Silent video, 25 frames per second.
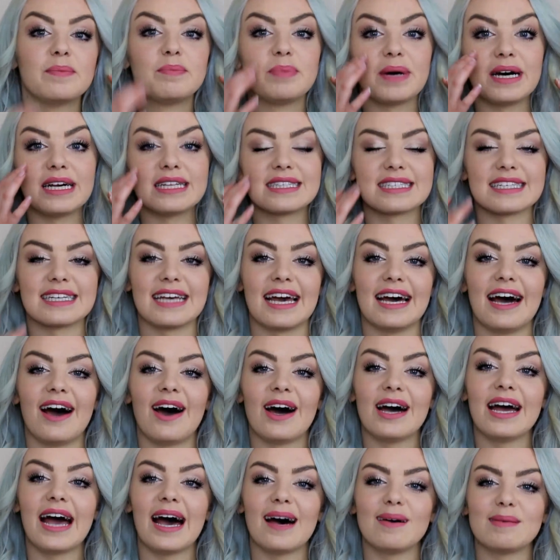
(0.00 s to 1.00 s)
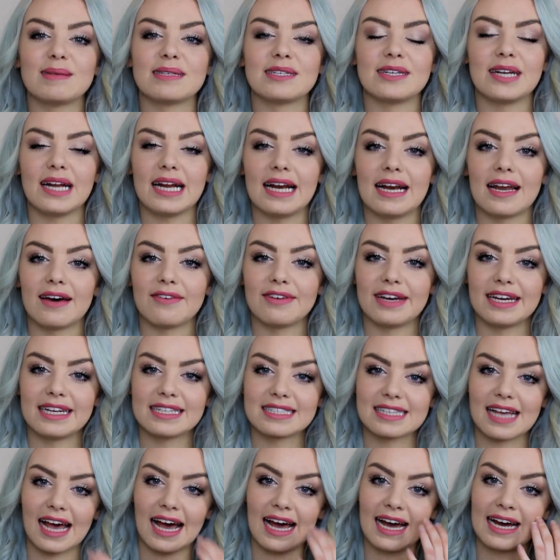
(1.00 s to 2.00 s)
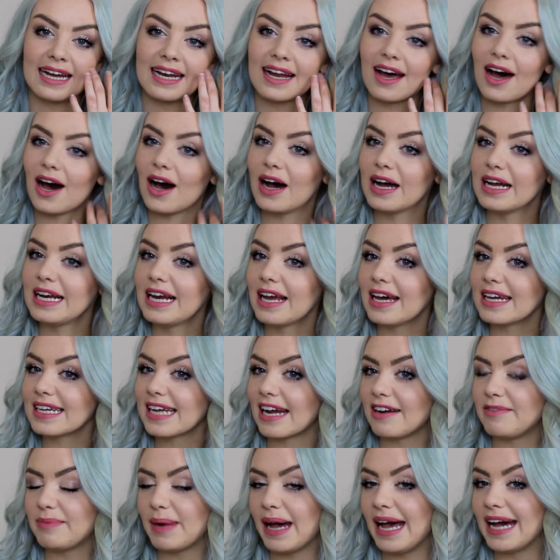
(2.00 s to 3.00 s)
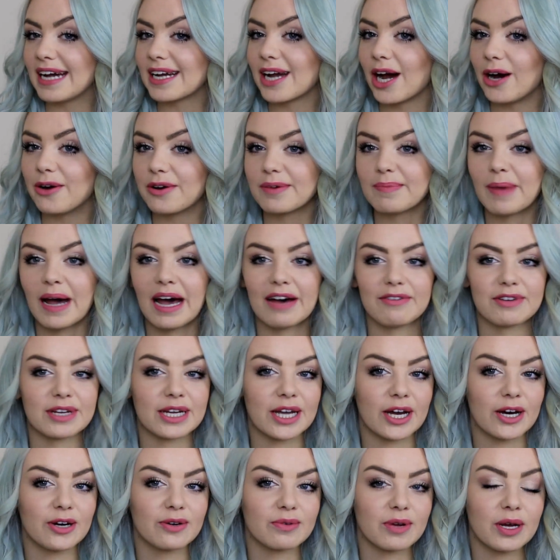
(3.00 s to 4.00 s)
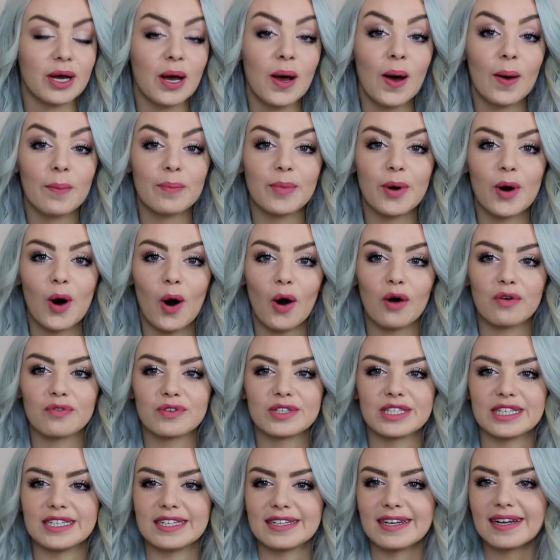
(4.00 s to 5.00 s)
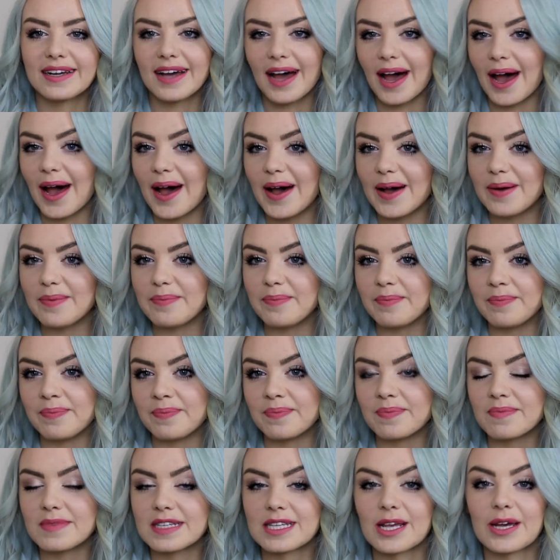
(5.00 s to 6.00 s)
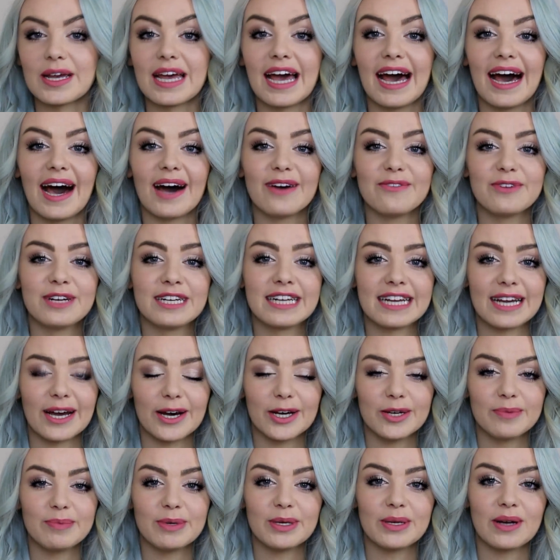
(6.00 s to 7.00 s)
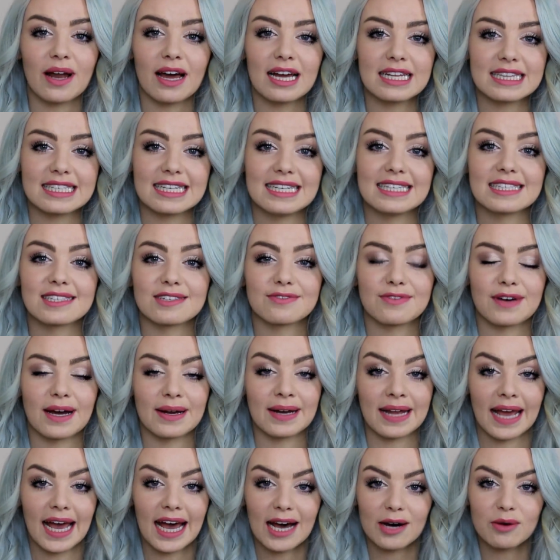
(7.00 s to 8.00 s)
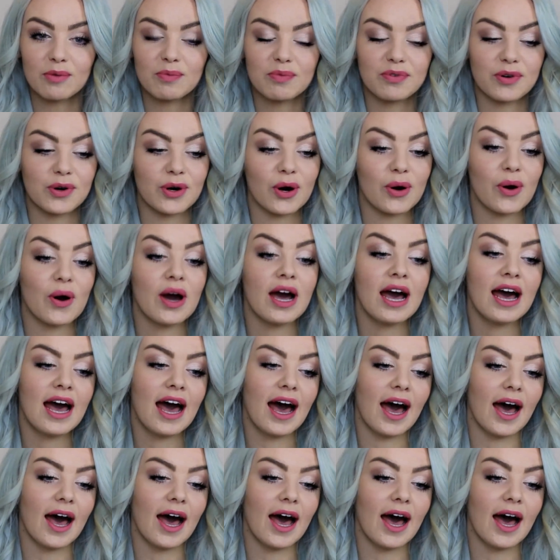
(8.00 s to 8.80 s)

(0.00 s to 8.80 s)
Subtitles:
But yeah, I absolutely love it and I like having my hair curled. I might have it curled more often. So yeah, I really hope you like this, found it helpful.